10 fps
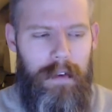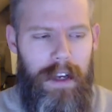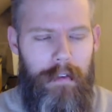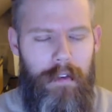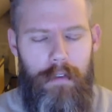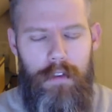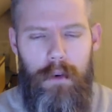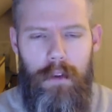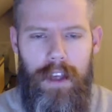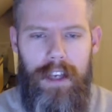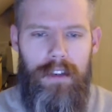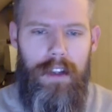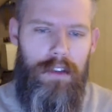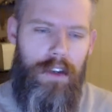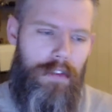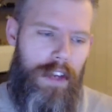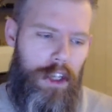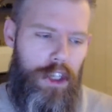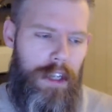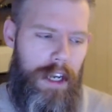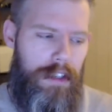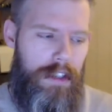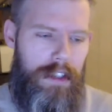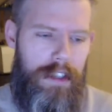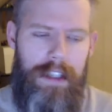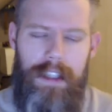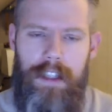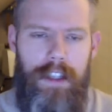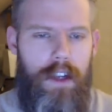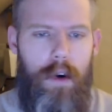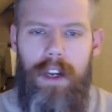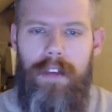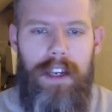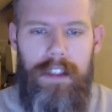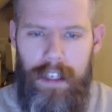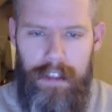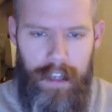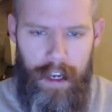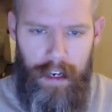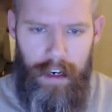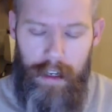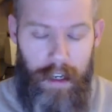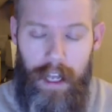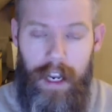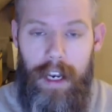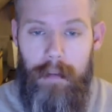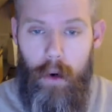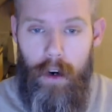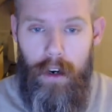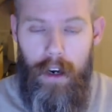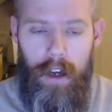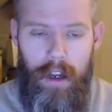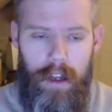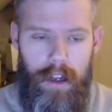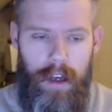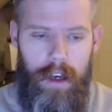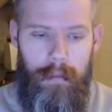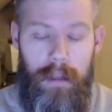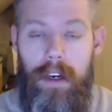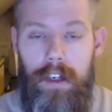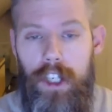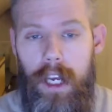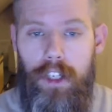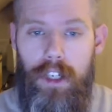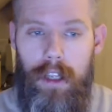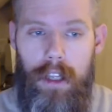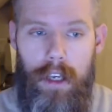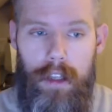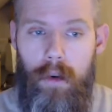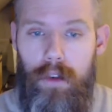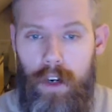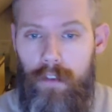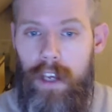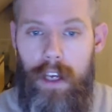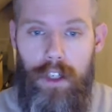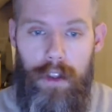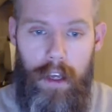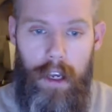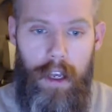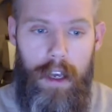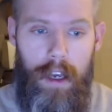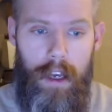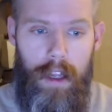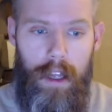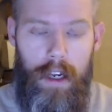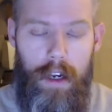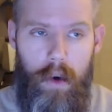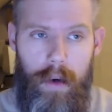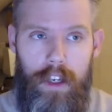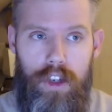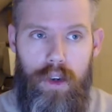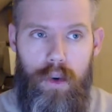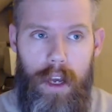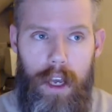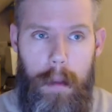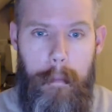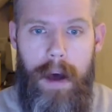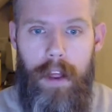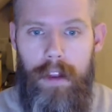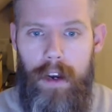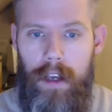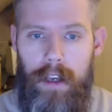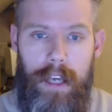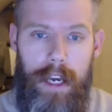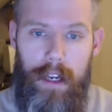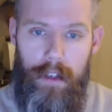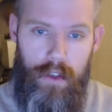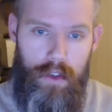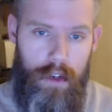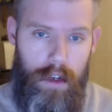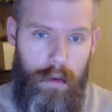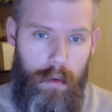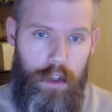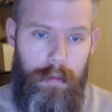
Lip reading: A few things on the certification tests don't even exist yet anymore. But they're changing the whole certification thing. They're going to a monthly cadence, which